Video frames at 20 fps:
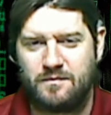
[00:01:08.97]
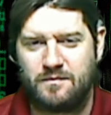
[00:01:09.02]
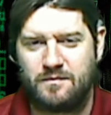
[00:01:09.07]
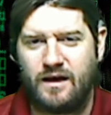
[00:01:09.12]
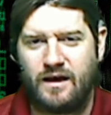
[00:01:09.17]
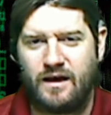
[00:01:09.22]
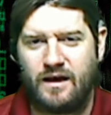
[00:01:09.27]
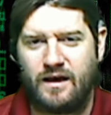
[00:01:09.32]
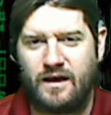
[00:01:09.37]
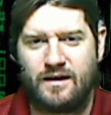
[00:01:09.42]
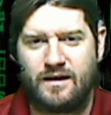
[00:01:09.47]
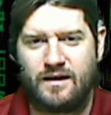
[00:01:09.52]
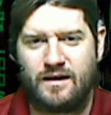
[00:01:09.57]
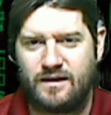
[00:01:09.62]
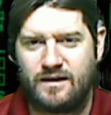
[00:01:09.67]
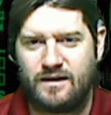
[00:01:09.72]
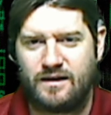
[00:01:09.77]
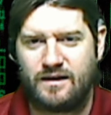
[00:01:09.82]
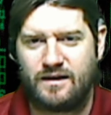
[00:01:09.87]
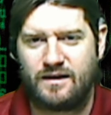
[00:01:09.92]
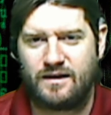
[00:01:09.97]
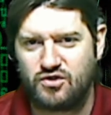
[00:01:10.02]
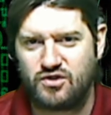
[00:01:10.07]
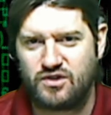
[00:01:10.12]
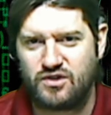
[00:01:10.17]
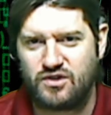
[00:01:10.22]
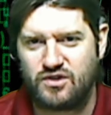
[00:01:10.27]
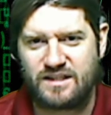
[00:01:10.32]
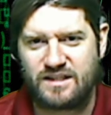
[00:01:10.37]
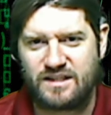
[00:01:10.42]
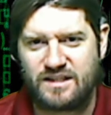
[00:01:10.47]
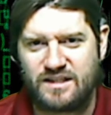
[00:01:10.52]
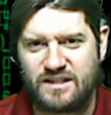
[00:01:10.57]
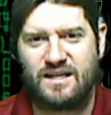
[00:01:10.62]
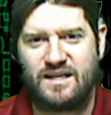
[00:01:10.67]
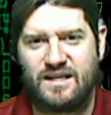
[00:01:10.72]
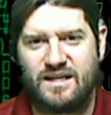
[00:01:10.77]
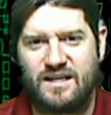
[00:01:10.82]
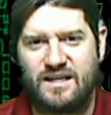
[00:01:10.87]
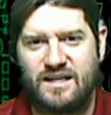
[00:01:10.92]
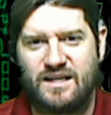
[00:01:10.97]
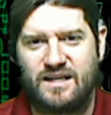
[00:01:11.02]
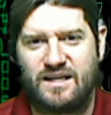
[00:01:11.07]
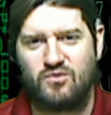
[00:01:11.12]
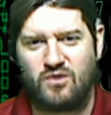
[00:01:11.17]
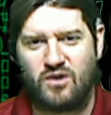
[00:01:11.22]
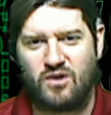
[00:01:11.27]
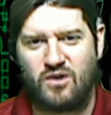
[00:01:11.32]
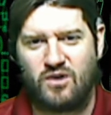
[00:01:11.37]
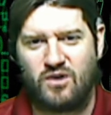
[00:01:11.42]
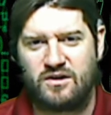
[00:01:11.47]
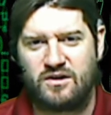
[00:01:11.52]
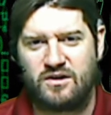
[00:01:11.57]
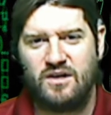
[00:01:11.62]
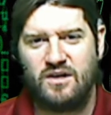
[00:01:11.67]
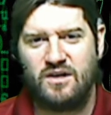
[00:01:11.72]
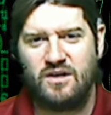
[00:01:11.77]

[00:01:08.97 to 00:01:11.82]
and it usually doesn't take too, too long.